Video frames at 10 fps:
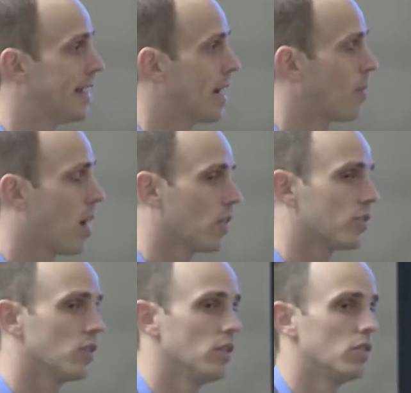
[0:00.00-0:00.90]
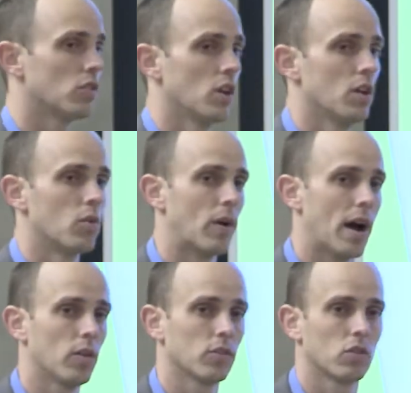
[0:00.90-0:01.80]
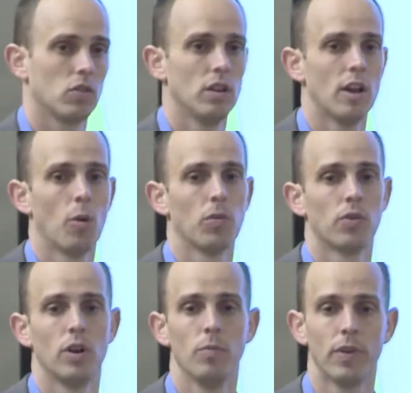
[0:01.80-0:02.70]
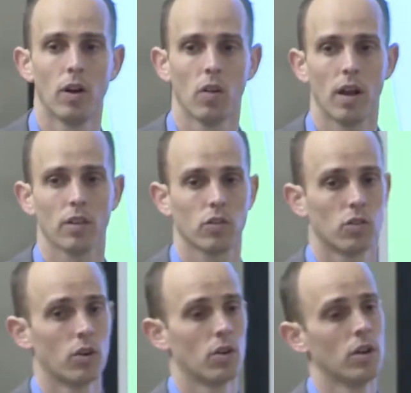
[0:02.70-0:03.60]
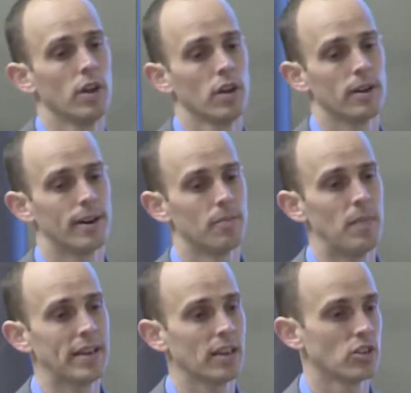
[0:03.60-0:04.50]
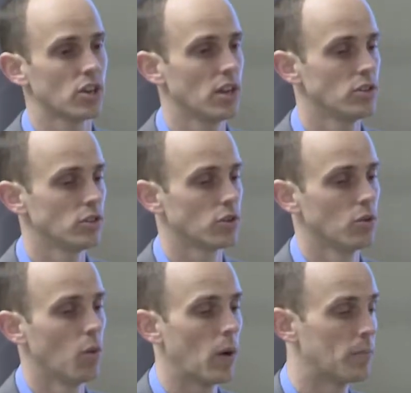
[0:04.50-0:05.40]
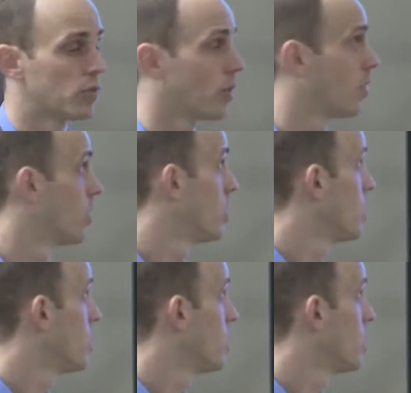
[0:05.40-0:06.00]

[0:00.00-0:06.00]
NAT policies, routes, you need help with your MPLS, you're uh, making changes to a web server,